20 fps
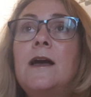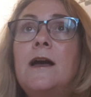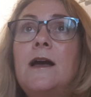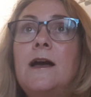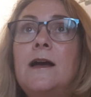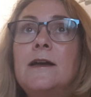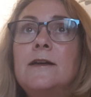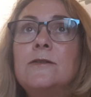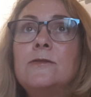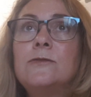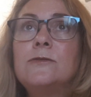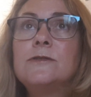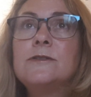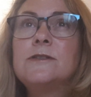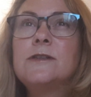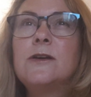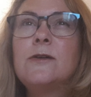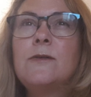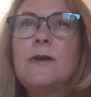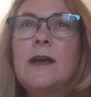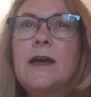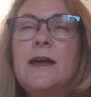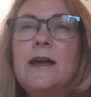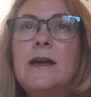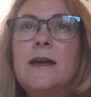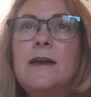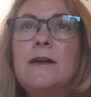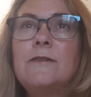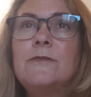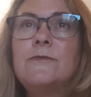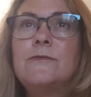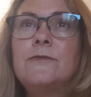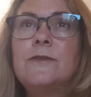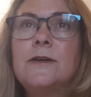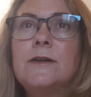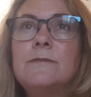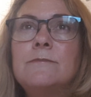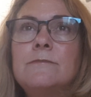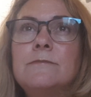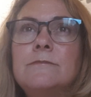I also have
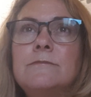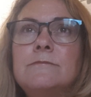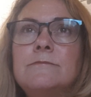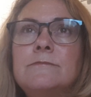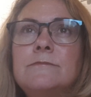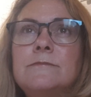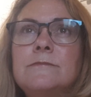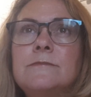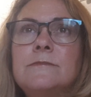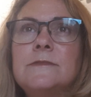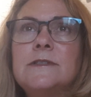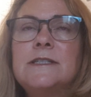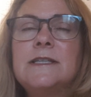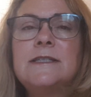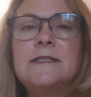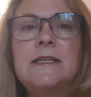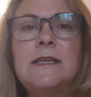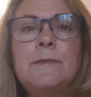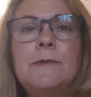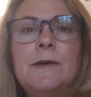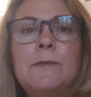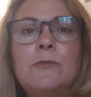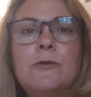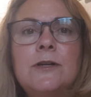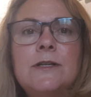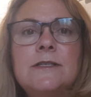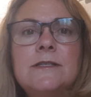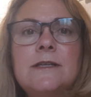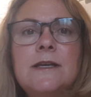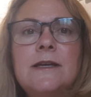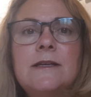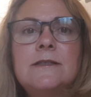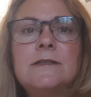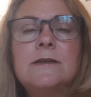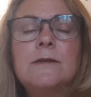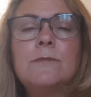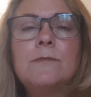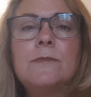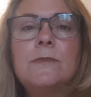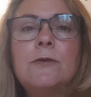is it Sleeping Princess
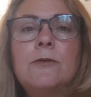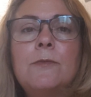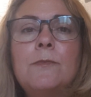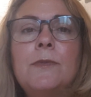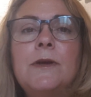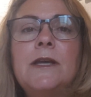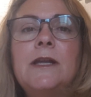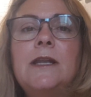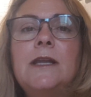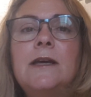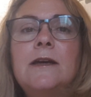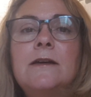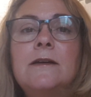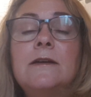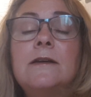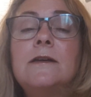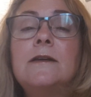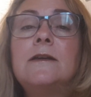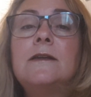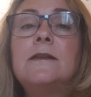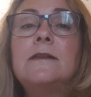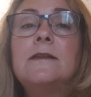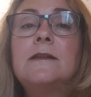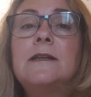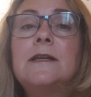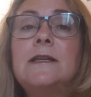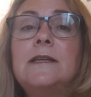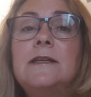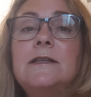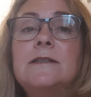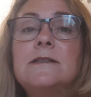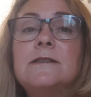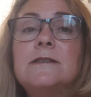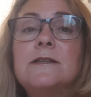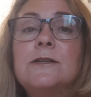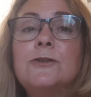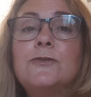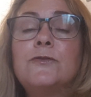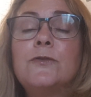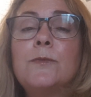and Mirabilia that I need to
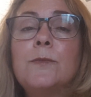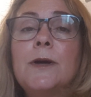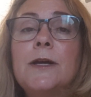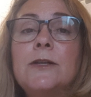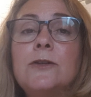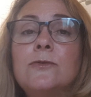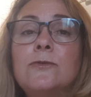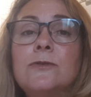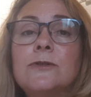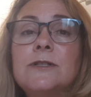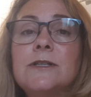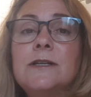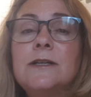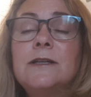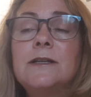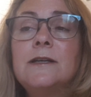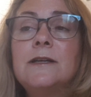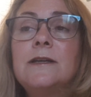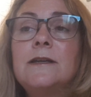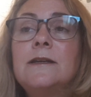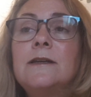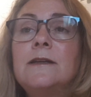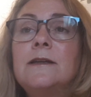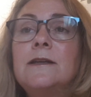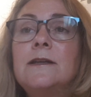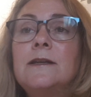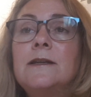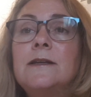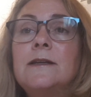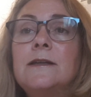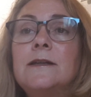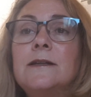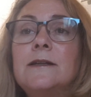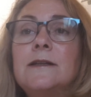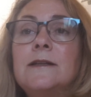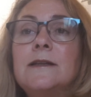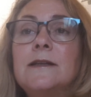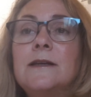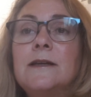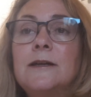stitch for my daughter.
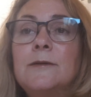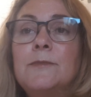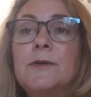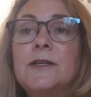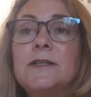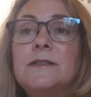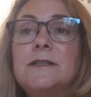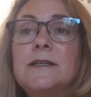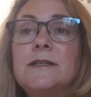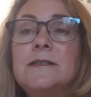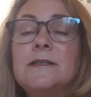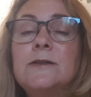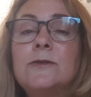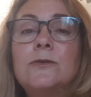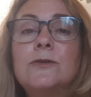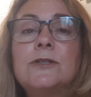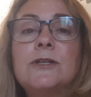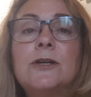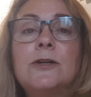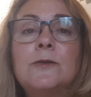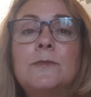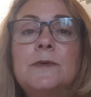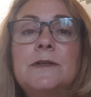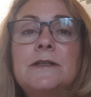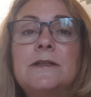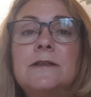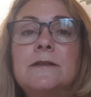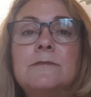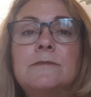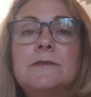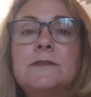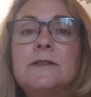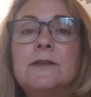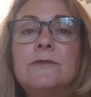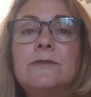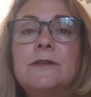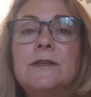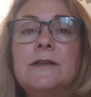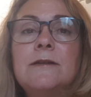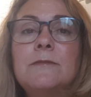Her birthday's in October.
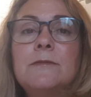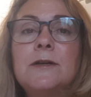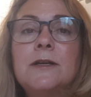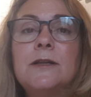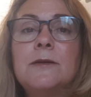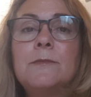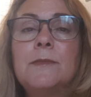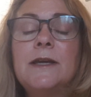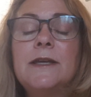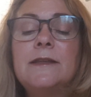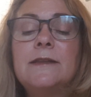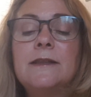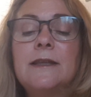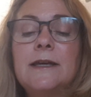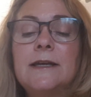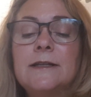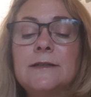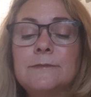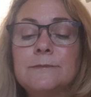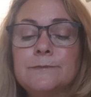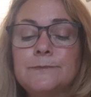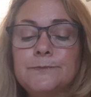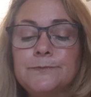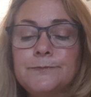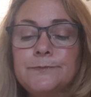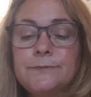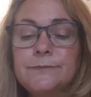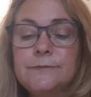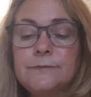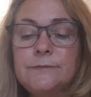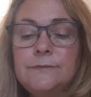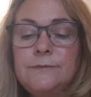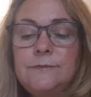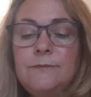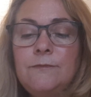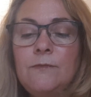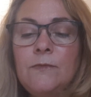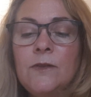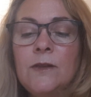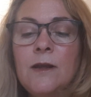Don't think I'm going to make that,
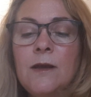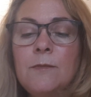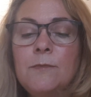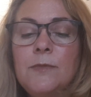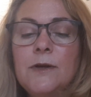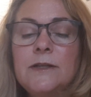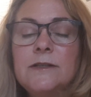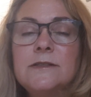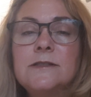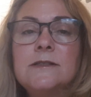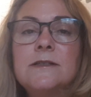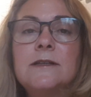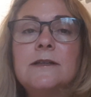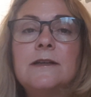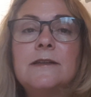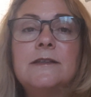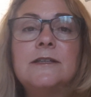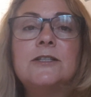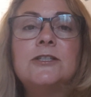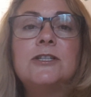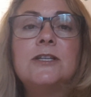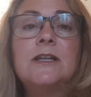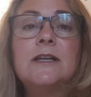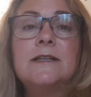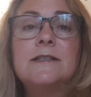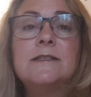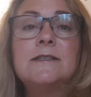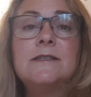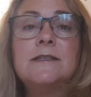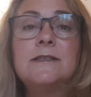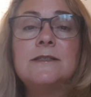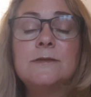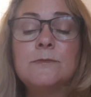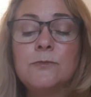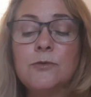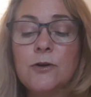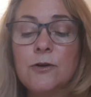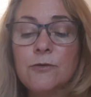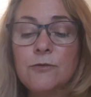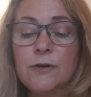but I think she'd like to see some
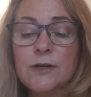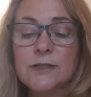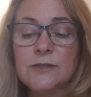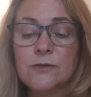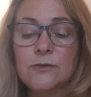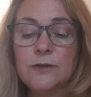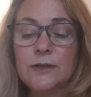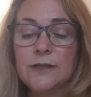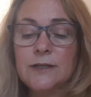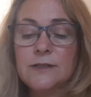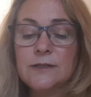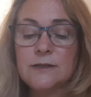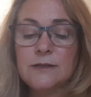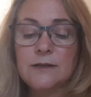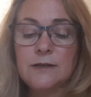progress on it.